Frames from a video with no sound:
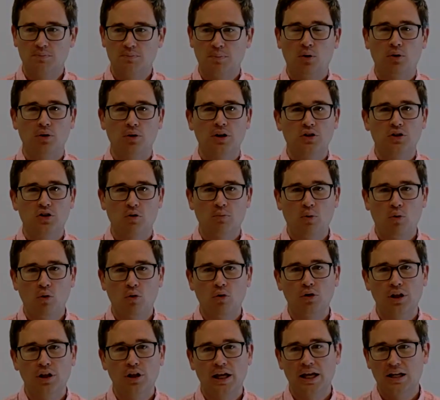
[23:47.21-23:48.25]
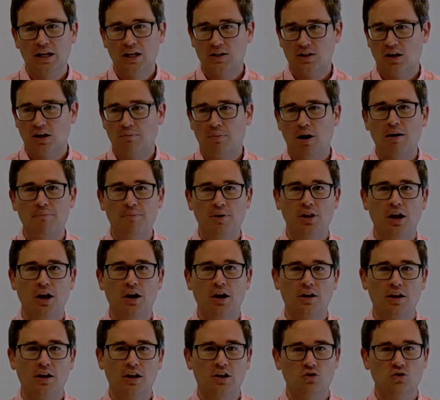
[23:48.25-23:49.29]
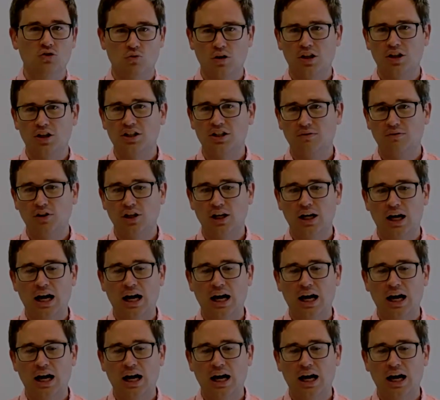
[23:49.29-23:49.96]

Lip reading: polling so poorly and his unpopularity is relatively